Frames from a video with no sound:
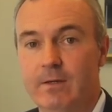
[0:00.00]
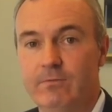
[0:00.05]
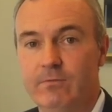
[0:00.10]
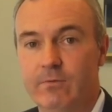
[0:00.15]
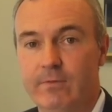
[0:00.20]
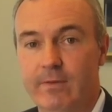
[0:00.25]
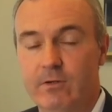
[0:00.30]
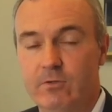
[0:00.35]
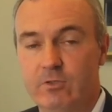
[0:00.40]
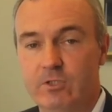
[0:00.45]

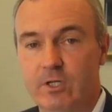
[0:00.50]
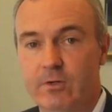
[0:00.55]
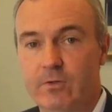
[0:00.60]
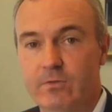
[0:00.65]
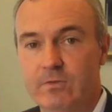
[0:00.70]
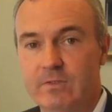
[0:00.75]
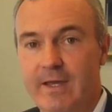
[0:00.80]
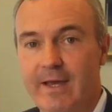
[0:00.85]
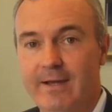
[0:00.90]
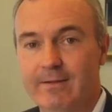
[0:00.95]
for their
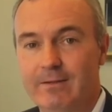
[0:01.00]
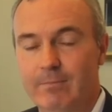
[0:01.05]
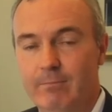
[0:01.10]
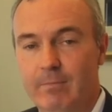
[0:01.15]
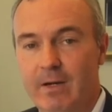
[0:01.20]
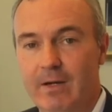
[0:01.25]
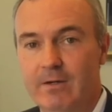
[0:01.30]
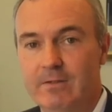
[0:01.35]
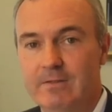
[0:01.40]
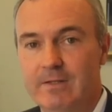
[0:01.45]
Jones Act and
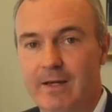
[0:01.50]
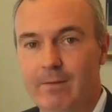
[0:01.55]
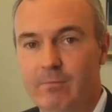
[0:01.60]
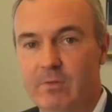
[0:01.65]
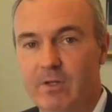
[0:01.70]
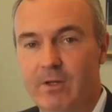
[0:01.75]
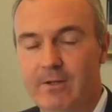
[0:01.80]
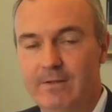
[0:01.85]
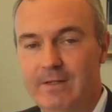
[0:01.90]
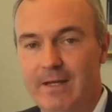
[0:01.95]
maritime
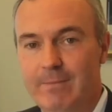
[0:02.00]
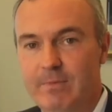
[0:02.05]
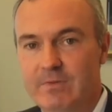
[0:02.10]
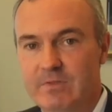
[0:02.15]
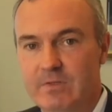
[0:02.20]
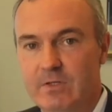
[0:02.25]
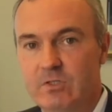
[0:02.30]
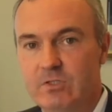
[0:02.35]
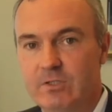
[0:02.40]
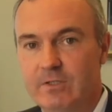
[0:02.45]
law
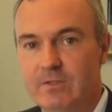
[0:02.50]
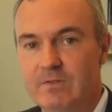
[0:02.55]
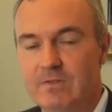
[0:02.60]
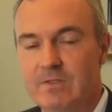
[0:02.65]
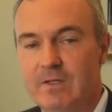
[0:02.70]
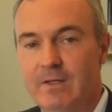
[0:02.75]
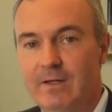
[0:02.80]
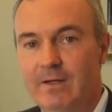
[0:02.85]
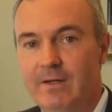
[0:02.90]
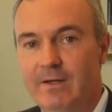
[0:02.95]
depositions.